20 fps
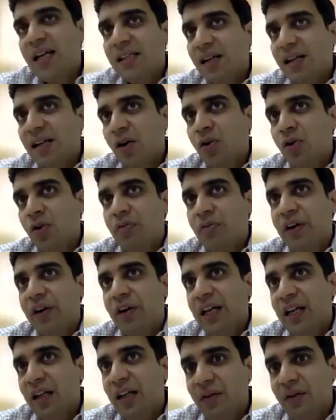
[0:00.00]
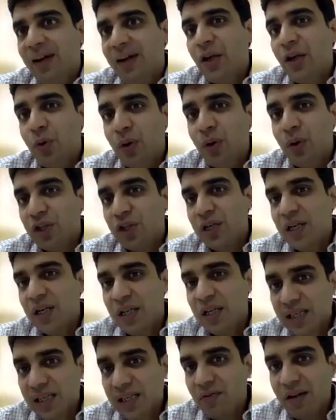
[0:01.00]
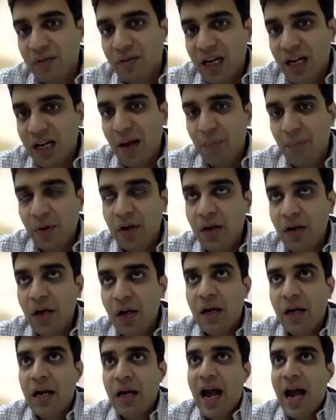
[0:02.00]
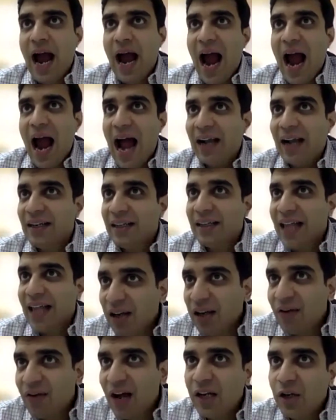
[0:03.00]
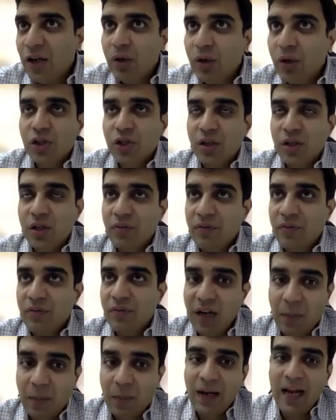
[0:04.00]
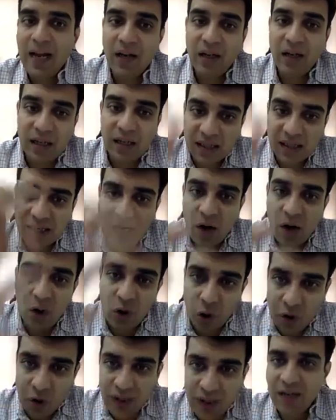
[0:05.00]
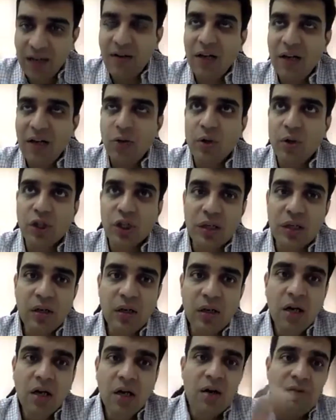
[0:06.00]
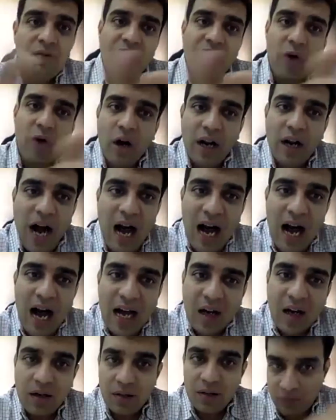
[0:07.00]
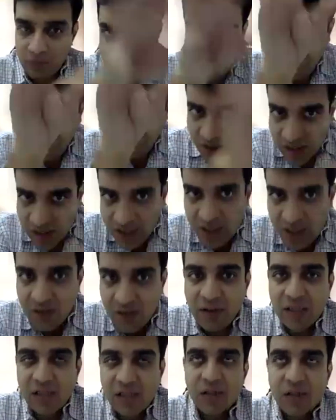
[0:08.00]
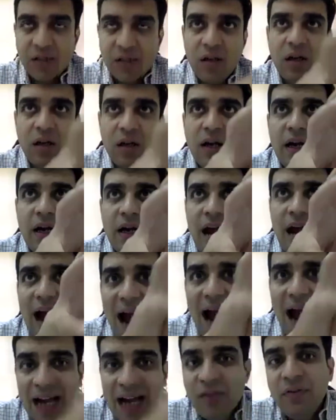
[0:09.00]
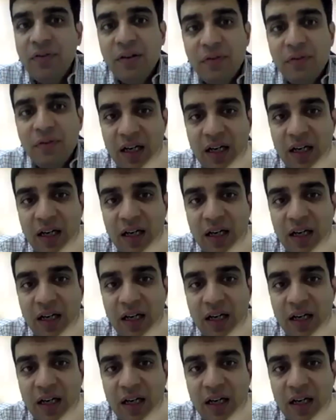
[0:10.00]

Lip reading: the next round of funding, the valuation discovery will happen. And that valuation, we will apply a discount on that valuation for our first investor, and we